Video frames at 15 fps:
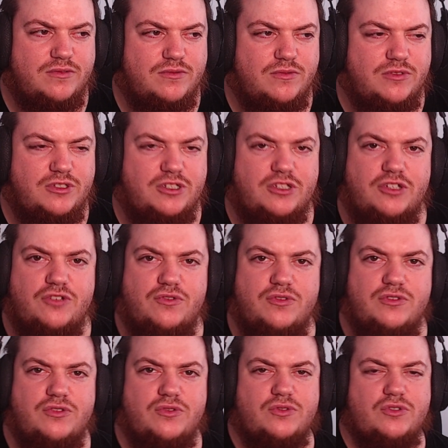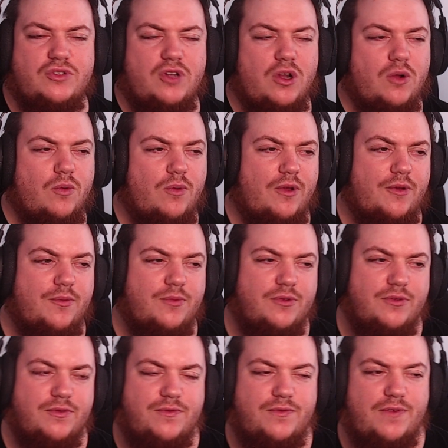was it the Crystal Skull one
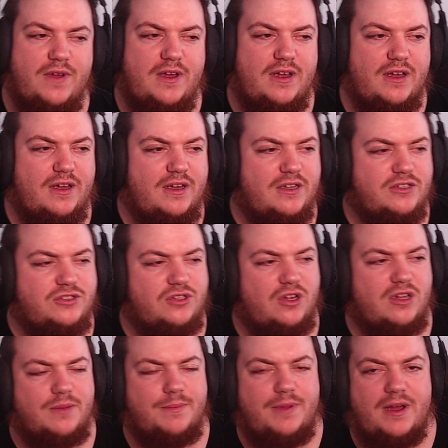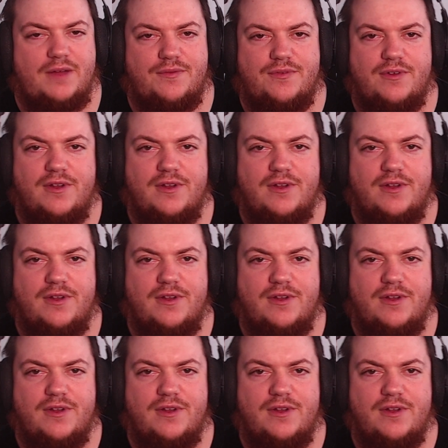with uh, Shia LaBeouf.